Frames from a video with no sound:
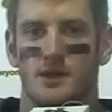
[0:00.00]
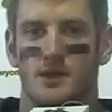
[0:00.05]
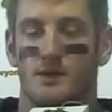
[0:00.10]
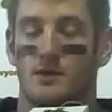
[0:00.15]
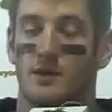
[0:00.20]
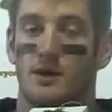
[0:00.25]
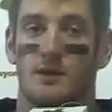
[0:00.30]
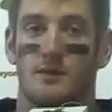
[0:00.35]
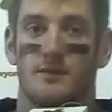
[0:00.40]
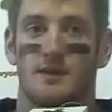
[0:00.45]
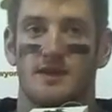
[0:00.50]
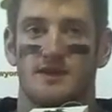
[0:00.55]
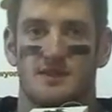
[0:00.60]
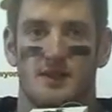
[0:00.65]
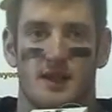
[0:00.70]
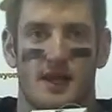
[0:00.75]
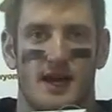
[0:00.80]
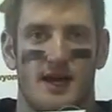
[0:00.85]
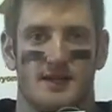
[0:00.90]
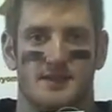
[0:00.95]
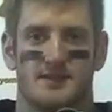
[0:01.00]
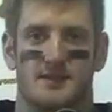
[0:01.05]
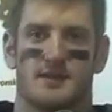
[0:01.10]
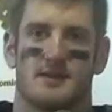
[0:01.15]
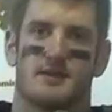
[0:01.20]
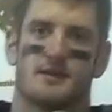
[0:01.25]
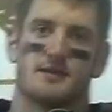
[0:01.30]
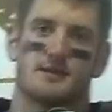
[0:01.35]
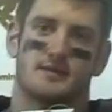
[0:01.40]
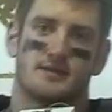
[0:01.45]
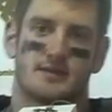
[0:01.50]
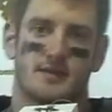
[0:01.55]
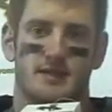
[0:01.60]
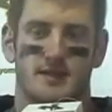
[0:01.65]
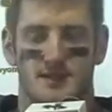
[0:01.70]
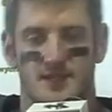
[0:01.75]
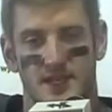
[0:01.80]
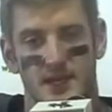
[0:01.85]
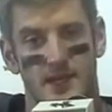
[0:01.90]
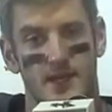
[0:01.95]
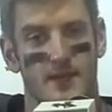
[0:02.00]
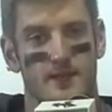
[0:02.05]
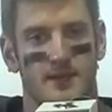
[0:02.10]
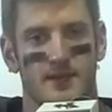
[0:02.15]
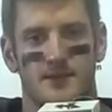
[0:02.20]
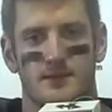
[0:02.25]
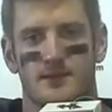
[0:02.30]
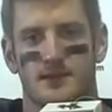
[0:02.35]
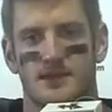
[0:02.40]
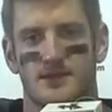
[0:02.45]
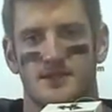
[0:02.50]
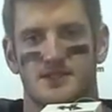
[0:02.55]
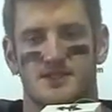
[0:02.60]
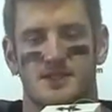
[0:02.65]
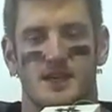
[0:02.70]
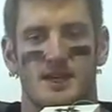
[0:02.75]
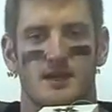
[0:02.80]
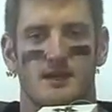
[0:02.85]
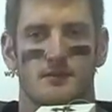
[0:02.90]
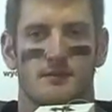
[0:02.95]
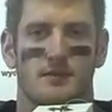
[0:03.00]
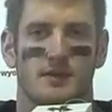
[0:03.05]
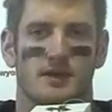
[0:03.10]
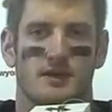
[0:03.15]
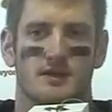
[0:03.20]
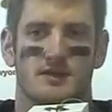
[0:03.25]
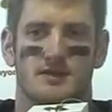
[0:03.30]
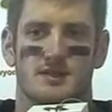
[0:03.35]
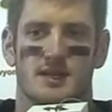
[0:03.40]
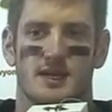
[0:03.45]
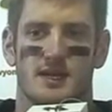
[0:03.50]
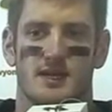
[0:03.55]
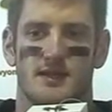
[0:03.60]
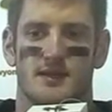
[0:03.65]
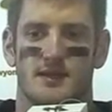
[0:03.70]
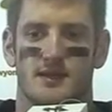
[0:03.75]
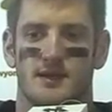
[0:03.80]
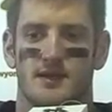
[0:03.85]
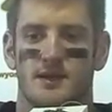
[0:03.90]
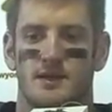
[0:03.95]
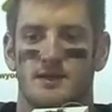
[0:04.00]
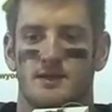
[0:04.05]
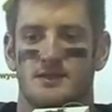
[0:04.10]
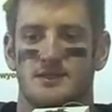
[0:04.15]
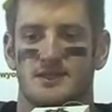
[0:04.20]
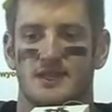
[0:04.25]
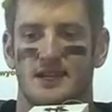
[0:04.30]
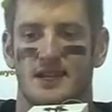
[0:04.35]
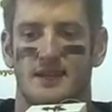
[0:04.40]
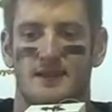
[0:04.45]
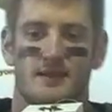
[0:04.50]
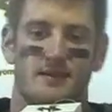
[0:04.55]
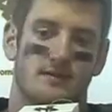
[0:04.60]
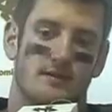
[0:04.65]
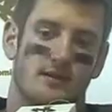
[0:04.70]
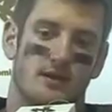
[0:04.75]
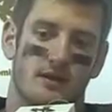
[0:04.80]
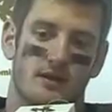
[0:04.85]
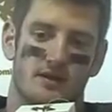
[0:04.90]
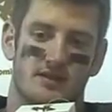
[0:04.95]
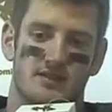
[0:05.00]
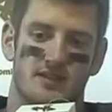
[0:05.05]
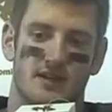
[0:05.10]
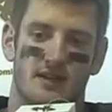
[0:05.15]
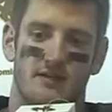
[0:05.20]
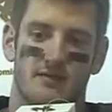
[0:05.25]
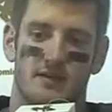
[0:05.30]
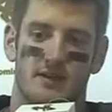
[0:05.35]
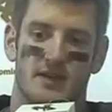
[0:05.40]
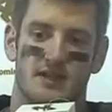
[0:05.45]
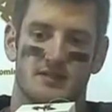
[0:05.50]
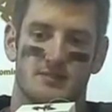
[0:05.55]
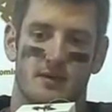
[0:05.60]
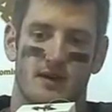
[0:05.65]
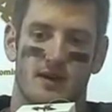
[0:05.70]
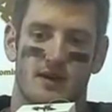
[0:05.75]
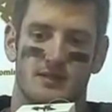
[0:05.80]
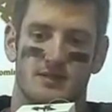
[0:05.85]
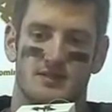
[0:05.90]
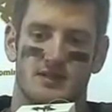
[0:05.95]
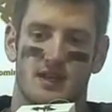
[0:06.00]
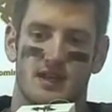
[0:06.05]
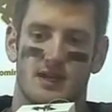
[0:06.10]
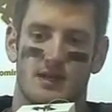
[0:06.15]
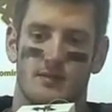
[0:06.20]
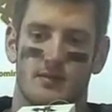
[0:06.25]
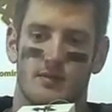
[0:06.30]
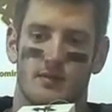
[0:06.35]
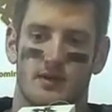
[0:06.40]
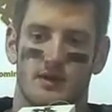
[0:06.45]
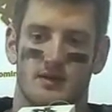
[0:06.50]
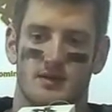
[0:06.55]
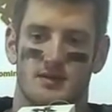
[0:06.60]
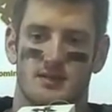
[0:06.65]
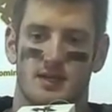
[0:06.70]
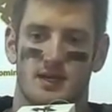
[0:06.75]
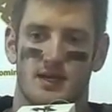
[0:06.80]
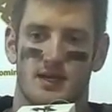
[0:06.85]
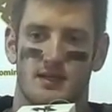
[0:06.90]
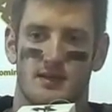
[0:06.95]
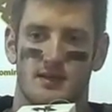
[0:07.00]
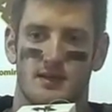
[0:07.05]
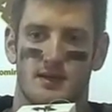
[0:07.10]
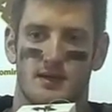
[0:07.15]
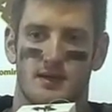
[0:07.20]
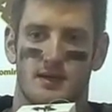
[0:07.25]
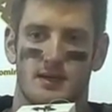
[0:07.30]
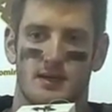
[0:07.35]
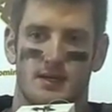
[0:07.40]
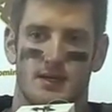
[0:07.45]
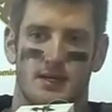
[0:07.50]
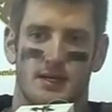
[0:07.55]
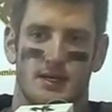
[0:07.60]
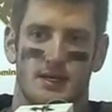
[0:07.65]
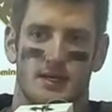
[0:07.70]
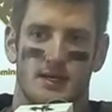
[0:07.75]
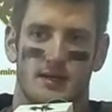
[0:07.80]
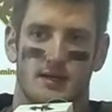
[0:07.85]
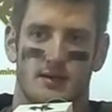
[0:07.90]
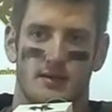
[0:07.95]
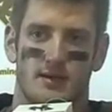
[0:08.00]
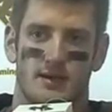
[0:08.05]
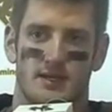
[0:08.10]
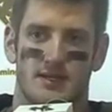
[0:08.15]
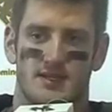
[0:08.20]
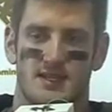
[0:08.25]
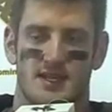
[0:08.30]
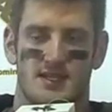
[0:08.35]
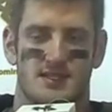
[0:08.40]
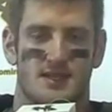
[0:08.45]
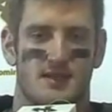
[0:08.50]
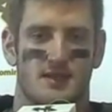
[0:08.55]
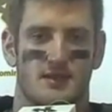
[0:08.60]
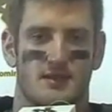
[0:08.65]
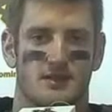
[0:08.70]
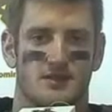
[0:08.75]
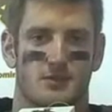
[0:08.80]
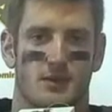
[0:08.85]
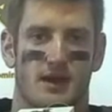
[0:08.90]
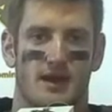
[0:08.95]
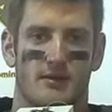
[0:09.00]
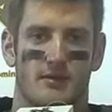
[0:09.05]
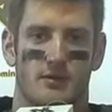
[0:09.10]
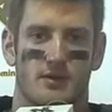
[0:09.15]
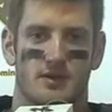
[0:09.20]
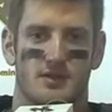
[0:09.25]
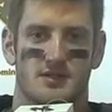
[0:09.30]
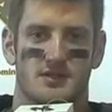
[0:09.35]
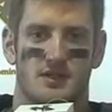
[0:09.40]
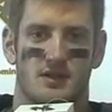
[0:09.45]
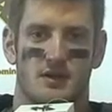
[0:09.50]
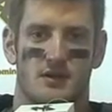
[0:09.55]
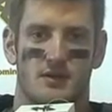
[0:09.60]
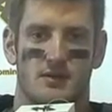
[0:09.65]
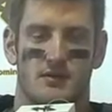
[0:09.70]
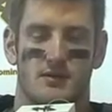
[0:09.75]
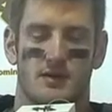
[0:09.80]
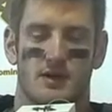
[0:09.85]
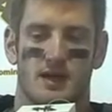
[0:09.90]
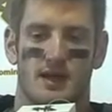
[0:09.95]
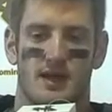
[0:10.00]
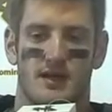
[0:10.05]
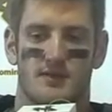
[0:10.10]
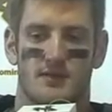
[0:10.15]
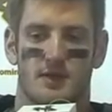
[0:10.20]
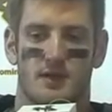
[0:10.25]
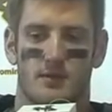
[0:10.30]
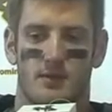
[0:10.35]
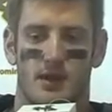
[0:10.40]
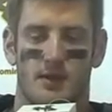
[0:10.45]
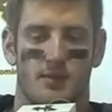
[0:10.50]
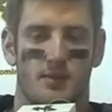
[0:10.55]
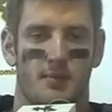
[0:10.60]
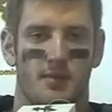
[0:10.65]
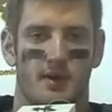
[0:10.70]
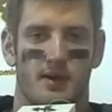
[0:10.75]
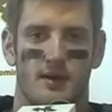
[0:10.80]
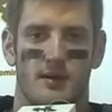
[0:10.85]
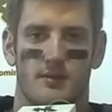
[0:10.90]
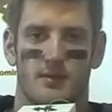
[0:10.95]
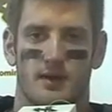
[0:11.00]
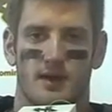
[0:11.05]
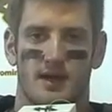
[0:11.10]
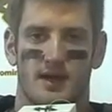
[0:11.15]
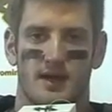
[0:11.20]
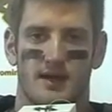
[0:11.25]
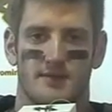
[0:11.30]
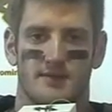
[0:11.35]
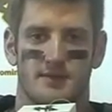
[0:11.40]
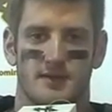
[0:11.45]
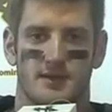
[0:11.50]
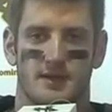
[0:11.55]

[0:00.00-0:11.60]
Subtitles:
It means a lot to the team and the state. We understand the significance behind this game. We understand the intensity of this rivalry. So, we're going to have to come out prepared. We're going to have to